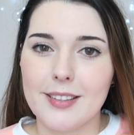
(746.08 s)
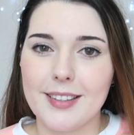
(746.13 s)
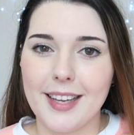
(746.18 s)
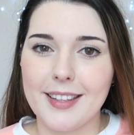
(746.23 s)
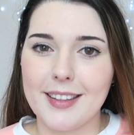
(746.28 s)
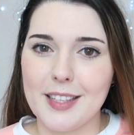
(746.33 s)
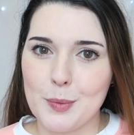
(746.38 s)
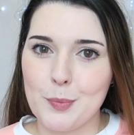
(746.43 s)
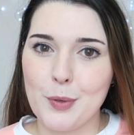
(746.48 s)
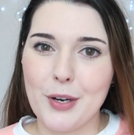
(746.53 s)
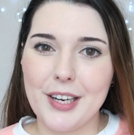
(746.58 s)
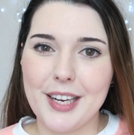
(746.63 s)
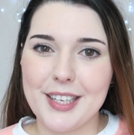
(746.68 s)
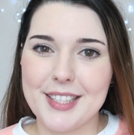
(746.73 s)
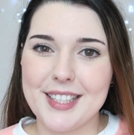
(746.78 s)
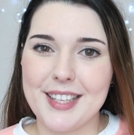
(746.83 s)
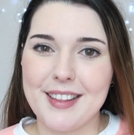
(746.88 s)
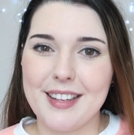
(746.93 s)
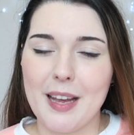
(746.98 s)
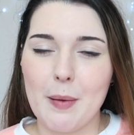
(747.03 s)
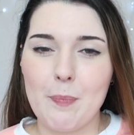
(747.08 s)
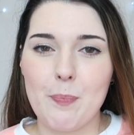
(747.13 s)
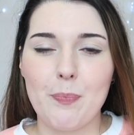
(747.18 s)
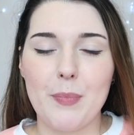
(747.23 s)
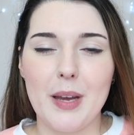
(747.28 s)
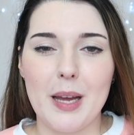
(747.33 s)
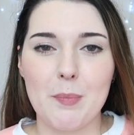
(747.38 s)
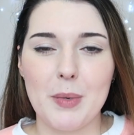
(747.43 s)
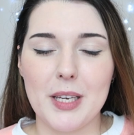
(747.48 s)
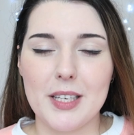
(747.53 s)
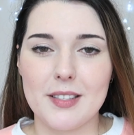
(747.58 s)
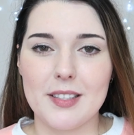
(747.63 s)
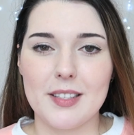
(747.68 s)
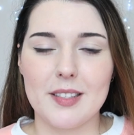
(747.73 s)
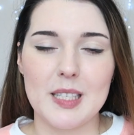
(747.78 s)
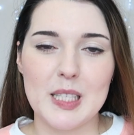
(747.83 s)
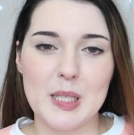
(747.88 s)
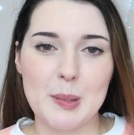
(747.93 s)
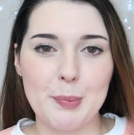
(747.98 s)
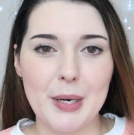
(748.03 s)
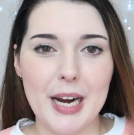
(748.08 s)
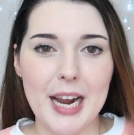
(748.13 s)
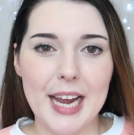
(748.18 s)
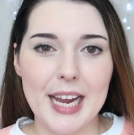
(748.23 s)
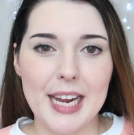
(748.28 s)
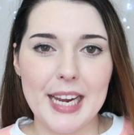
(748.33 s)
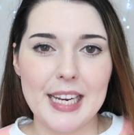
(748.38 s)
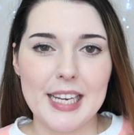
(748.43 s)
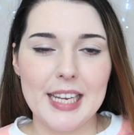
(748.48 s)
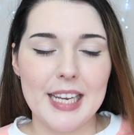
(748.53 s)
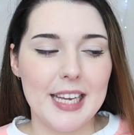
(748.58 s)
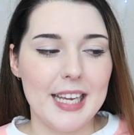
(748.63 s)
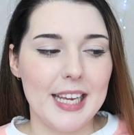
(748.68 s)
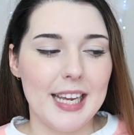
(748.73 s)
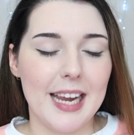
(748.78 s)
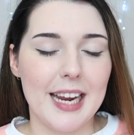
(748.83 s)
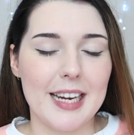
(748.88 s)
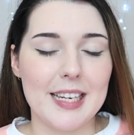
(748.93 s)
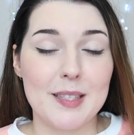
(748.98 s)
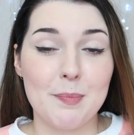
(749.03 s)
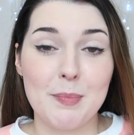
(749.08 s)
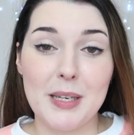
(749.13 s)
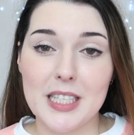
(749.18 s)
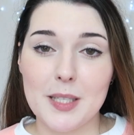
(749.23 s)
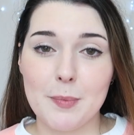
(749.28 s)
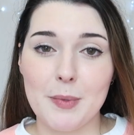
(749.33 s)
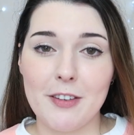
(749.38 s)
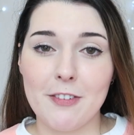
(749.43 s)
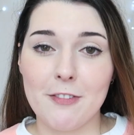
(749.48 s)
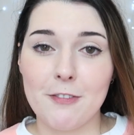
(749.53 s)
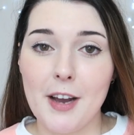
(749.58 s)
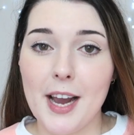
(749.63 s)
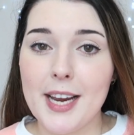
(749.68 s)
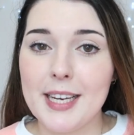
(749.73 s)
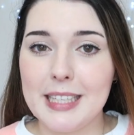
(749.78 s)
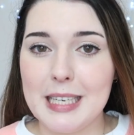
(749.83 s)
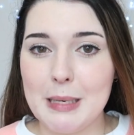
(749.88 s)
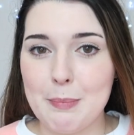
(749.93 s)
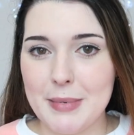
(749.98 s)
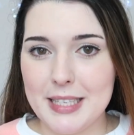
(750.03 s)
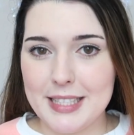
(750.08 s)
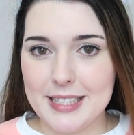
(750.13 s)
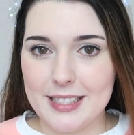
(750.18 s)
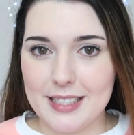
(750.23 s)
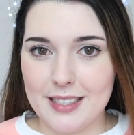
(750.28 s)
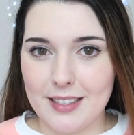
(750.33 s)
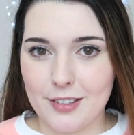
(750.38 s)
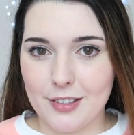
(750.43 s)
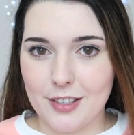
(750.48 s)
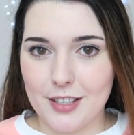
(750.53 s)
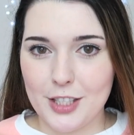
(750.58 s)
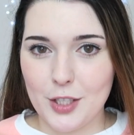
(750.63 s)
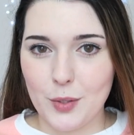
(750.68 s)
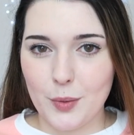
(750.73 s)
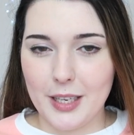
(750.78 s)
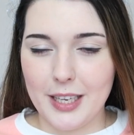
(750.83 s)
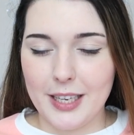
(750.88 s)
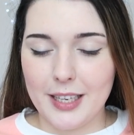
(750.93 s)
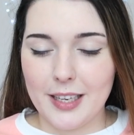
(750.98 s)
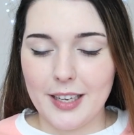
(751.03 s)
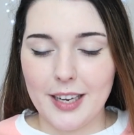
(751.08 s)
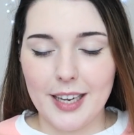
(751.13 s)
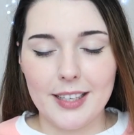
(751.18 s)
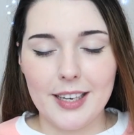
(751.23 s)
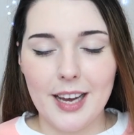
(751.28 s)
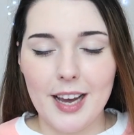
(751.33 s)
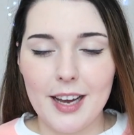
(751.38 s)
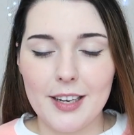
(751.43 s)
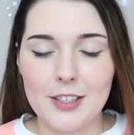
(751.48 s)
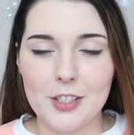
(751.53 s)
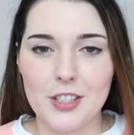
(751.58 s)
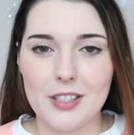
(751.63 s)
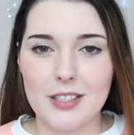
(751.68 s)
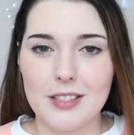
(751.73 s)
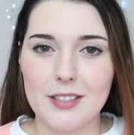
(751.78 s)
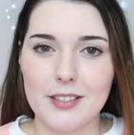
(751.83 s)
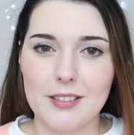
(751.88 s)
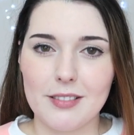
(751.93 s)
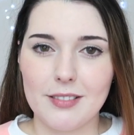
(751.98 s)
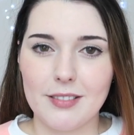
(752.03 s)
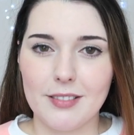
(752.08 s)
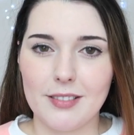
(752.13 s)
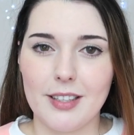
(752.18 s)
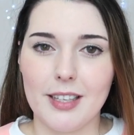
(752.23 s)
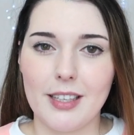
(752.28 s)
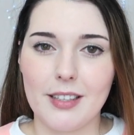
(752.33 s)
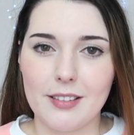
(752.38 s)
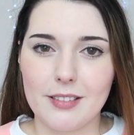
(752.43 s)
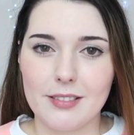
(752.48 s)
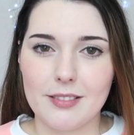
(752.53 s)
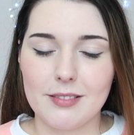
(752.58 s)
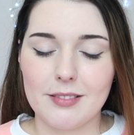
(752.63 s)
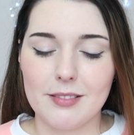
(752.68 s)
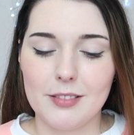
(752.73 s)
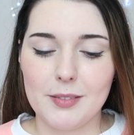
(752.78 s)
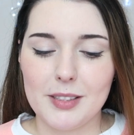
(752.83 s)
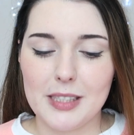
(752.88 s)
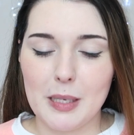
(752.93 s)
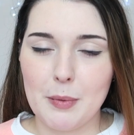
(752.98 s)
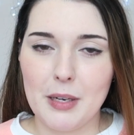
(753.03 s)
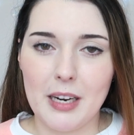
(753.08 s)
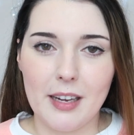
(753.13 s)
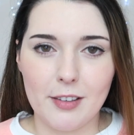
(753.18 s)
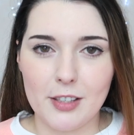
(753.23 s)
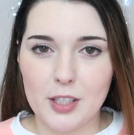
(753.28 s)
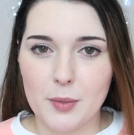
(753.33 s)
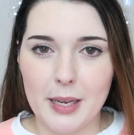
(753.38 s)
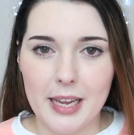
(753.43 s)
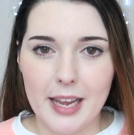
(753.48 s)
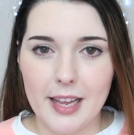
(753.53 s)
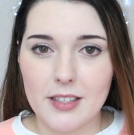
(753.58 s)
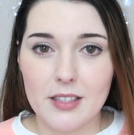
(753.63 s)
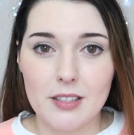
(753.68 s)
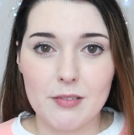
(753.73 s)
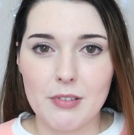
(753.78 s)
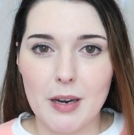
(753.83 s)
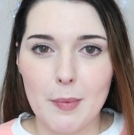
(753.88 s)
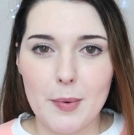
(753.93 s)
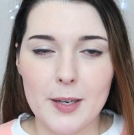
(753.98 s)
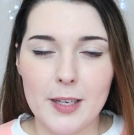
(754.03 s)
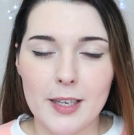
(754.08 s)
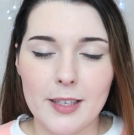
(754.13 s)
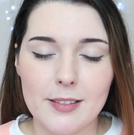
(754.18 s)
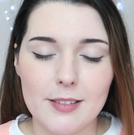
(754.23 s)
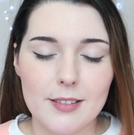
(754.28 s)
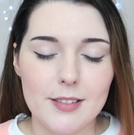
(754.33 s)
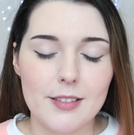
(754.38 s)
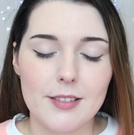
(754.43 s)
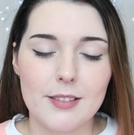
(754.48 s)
like there's product in there, but because it's a spray and it's meant to be finely misted across your hair, I can't just like tip it onto my hands and rub it in.